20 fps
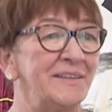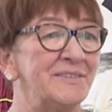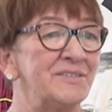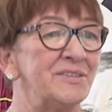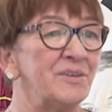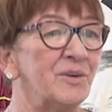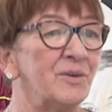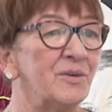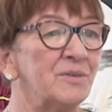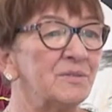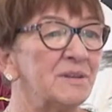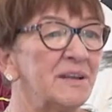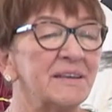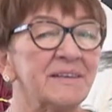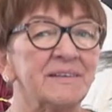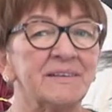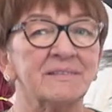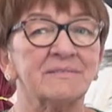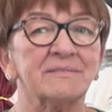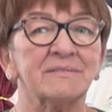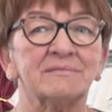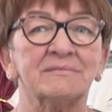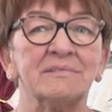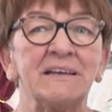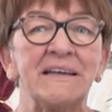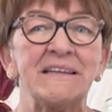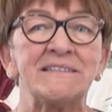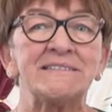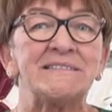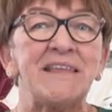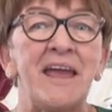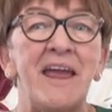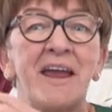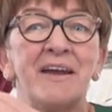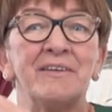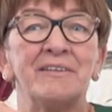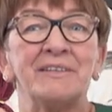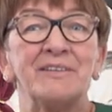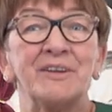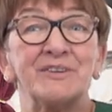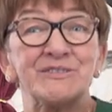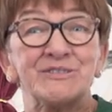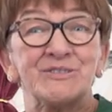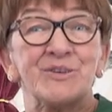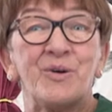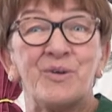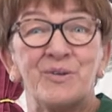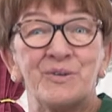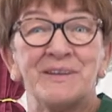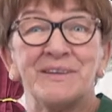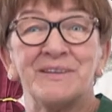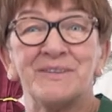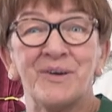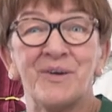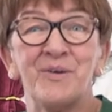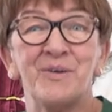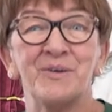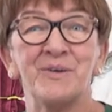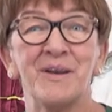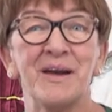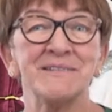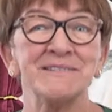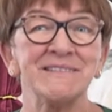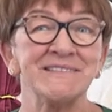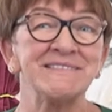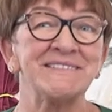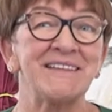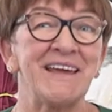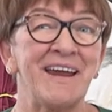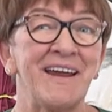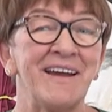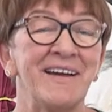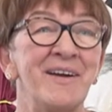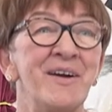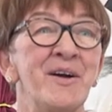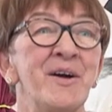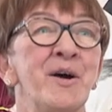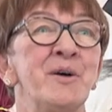Do you know, like, it's there and their story and the whole lot is there.